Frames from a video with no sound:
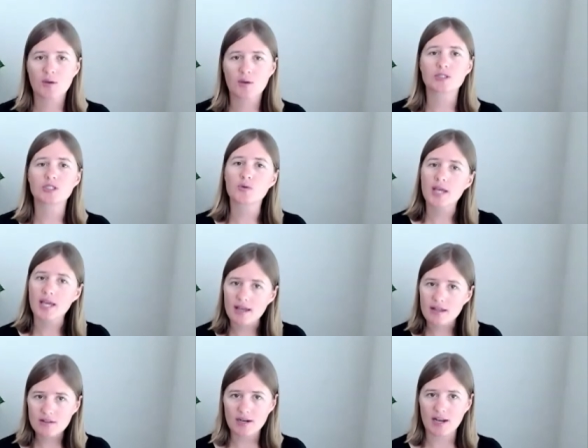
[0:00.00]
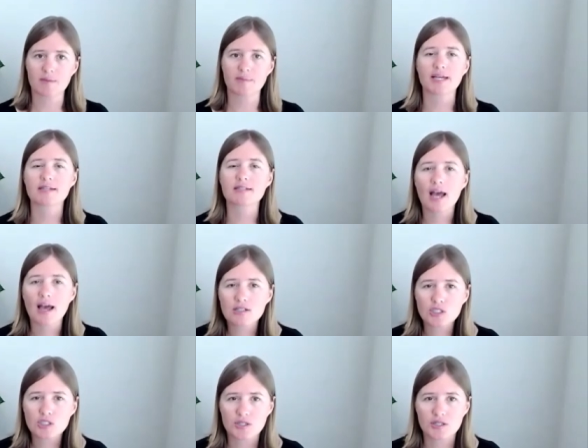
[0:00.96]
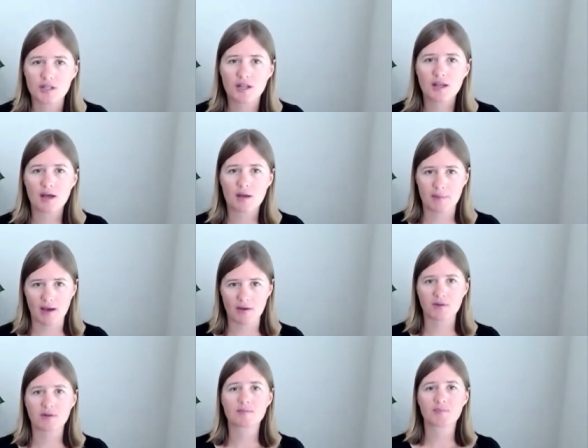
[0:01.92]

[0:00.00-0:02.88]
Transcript: which you can learn how to be intentional about